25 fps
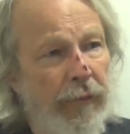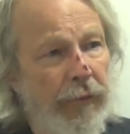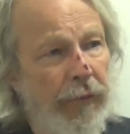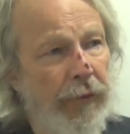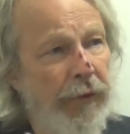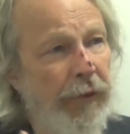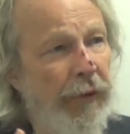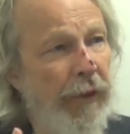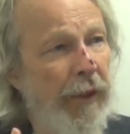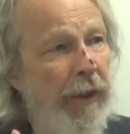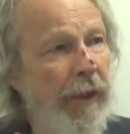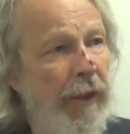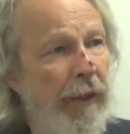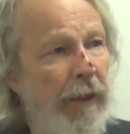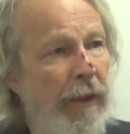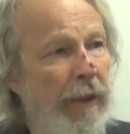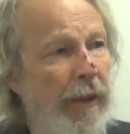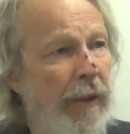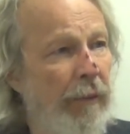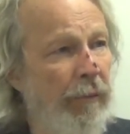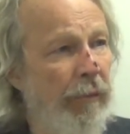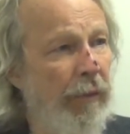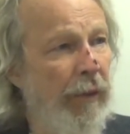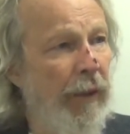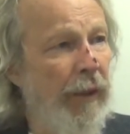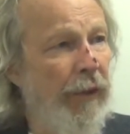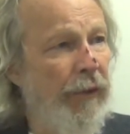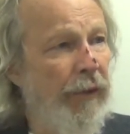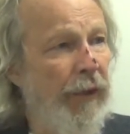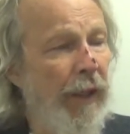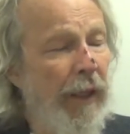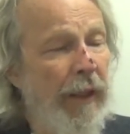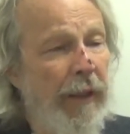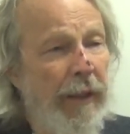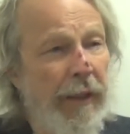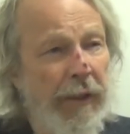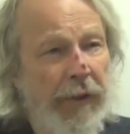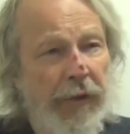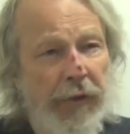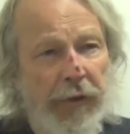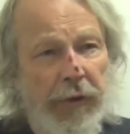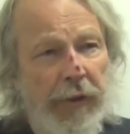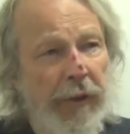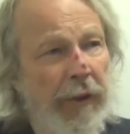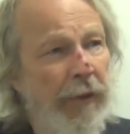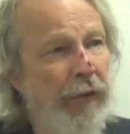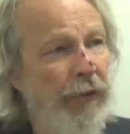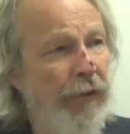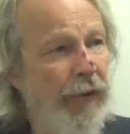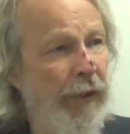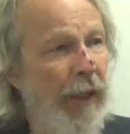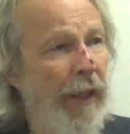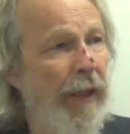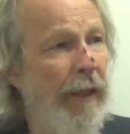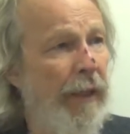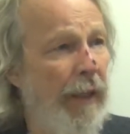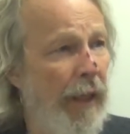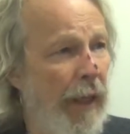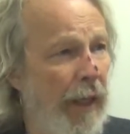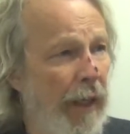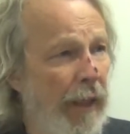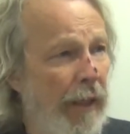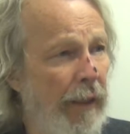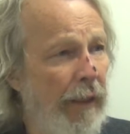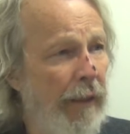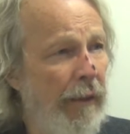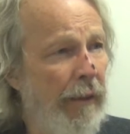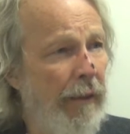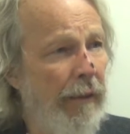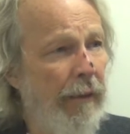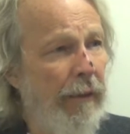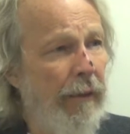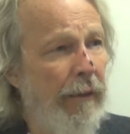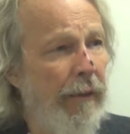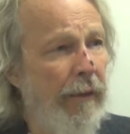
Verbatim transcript: seen in the press, he's still psychotic.